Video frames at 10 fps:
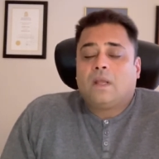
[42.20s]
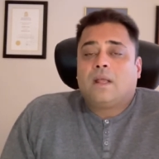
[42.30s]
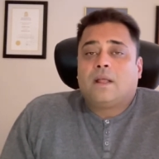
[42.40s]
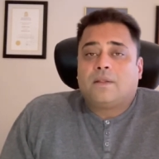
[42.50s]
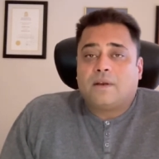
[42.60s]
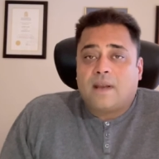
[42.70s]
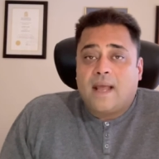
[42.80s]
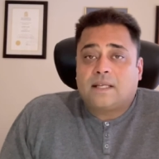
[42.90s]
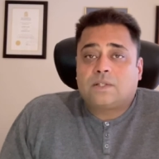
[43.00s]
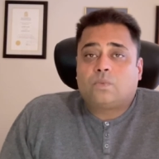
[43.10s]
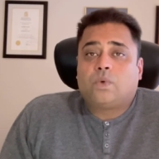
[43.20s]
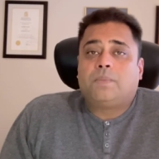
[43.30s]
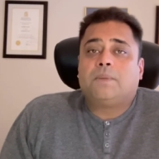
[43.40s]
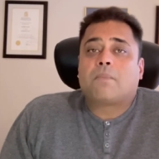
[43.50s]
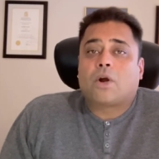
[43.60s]
The next would
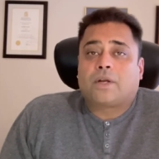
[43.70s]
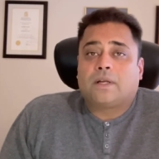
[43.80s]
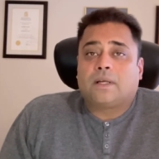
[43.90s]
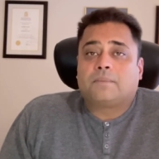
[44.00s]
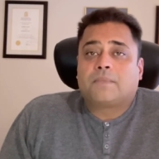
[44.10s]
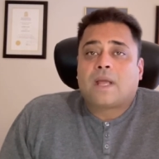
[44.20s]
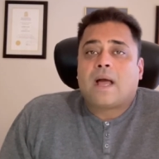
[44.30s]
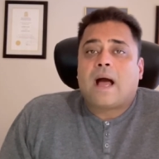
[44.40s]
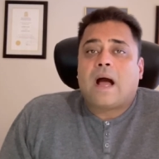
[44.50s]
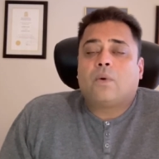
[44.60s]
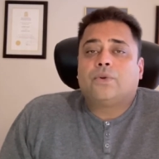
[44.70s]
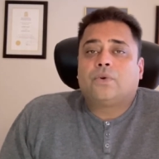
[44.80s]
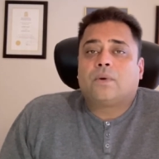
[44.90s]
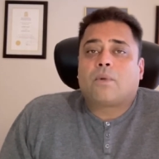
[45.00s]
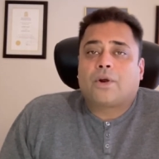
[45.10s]
be marketing. How are you going
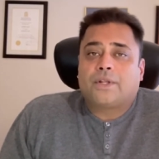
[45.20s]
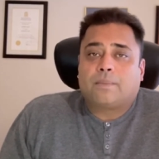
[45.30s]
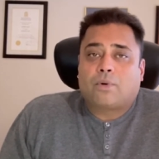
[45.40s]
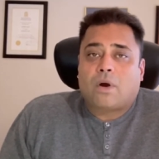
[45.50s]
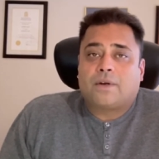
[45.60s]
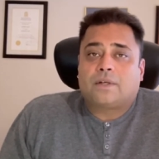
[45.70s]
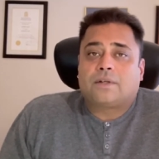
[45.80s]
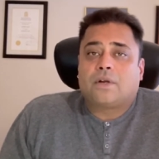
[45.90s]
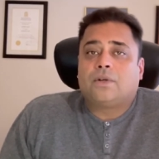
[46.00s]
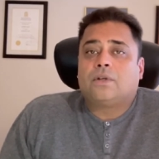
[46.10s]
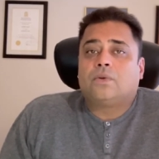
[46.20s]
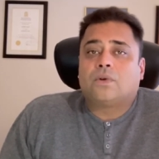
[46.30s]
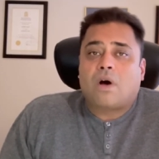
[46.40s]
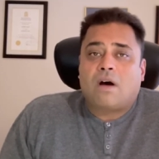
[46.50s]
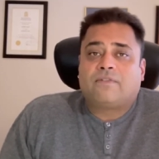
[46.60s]
to market the product? Are you going to do
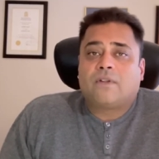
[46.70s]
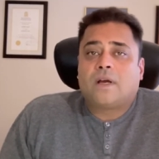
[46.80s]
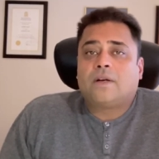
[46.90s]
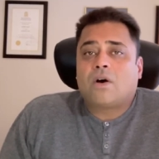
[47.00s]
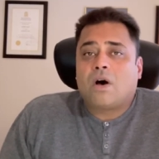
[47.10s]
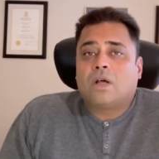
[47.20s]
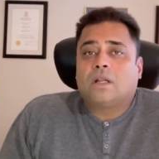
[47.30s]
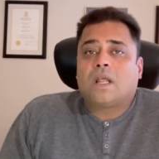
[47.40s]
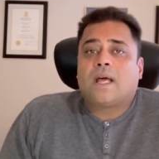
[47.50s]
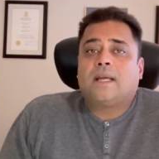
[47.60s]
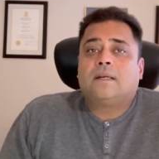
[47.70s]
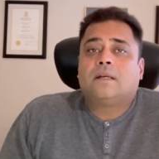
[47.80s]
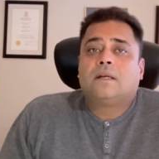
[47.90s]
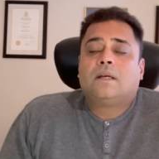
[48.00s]
it offline, online,